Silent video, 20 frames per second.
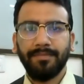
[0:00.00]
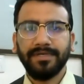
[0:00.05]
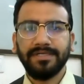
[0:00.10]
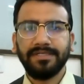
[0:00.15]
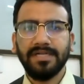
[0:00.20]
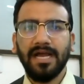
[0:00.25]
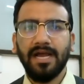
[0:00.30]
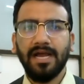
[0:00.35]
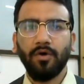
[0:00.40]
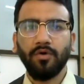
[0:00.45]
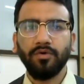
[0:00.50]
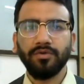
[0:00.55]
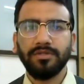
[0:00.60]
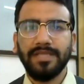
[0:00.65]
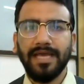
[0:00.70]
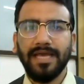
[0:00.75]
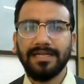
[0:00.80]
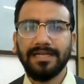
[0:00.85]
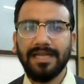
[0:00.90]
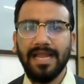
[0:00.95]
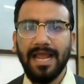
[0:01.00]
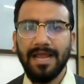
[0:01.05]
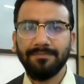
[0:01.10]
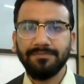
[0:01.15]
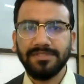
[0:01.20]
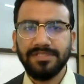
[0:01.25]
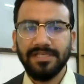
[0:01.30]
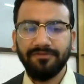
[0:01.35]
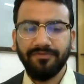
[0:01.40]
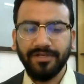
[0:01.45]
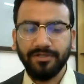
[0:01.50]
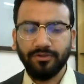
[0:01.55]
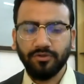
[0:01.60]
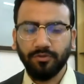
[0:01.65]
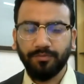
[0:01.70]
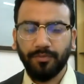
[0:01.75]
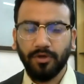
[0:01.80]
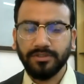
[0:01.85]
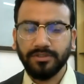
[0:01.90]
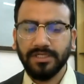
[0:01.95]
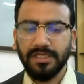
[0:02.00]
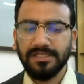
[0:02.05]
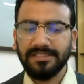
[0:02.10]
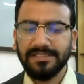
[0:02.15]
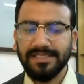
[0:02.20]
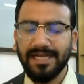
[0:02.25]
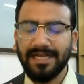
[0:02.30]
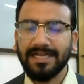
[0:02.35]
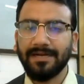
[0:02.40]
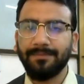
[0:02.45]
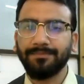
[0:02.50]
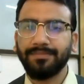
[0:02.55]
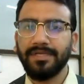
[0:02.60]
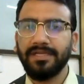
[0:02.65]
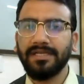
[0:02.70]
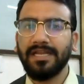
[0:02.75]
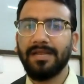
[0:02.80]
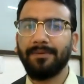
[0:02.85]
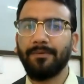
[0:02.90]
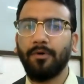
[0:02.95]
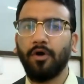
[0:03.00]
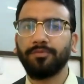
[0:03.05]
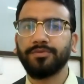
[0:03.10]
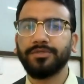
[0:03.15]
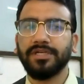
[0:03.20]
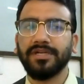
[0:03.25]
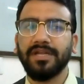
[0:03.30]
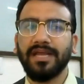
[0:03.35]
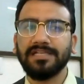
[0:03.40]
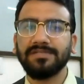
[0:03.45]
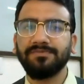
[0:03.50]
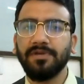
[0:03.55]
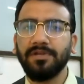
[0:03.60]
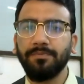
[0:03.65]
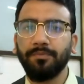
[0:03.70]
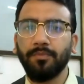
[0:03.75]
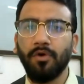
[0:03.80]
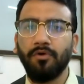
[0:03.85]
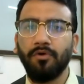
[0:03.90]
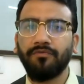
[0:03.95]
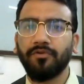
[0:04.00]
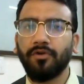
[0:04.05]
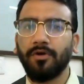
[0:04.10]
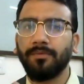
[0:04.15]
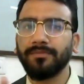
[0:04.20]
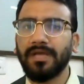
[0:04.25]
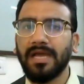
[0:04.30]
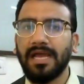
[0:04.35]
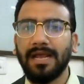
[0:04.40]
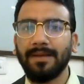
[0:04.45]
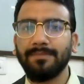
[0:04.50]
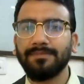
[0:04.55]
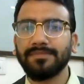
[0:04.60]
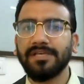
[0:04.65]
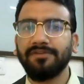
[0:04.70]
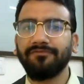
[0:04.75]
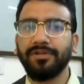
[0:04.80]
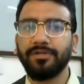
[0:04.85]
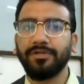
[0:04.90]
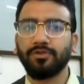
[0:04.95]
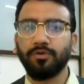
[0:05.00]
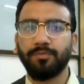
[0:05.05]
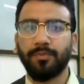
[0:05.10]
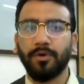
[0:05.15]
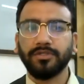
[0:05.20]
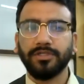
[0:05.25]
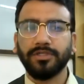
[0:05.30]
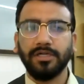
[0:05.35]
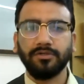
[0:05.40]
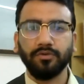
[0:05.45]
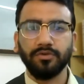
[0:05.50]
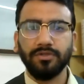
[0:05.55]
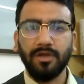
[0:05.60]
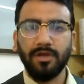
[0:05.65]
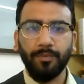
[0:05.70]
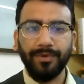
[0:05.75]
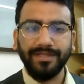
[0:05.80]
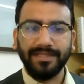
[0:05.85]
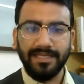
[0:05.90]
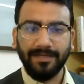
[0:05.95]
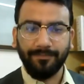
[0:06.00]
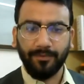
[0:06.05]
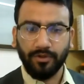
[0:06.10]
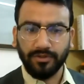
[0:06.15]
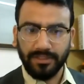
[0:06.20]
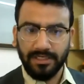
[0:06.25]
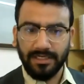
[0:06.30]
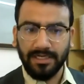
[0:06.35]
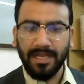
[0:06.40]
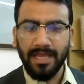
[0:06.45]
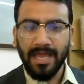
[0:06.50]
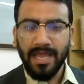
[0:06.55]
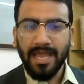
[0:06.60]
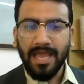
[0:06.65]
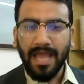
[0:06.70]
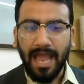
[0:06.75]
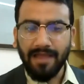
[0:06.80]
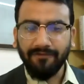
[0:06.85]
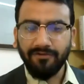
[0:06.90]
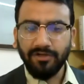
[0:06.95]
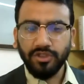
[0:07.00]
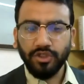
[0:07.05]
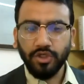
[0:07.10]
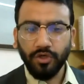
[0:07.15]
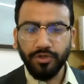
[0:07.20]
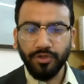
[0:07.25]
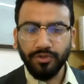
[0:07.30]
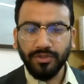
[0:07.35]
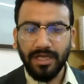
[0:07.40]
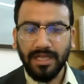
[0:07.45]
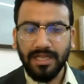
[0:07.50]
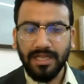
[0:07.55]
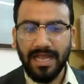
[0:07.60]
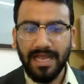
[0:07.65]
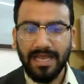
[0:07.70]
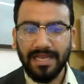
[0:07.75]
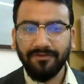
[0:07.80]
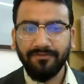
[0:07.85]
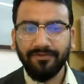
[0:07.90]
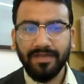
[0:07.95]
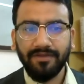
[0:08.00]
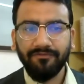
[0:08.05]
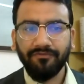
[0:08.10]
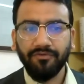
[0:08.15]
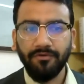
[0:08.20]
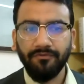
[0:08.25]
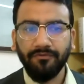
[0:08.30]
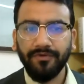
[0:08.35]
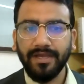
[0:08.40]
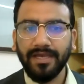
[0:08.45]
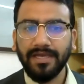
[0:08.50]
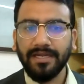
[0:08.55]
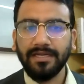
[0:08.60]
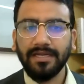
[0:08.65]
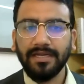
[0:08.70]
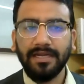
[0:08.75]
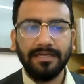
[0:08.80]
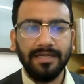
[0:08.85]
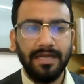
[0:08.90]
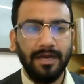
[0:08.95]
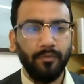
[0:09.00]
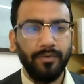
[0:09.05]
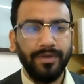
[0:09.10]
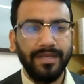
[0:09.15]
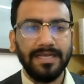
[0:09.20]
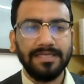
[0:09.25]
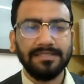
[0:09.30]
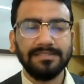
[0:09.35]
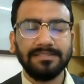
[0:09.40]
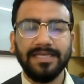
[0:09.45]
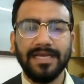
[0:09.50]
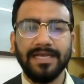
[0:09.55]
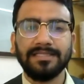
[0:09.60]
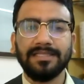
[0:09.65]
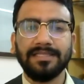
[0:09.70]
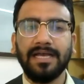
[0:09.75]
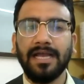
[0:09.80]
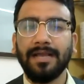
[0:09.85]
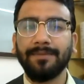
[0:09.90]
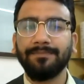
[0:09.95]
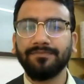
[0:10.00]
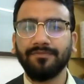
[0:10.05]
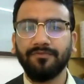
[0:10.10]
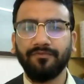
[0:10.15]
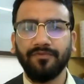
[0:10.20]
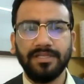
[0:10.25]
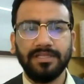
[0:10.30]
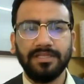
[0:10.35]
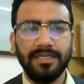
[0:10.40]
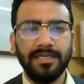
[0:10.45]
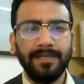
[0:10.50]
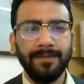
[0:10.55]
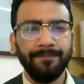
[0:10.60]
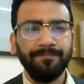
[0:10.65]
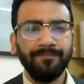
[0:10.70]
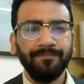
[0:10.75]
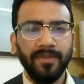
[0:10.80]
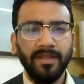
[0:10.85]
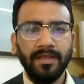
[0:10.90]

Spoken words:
But now that MCA V2 portal check company name option has been moved from the MCA V2 portal to the V3 portal. I will show you live from where now we can check the V3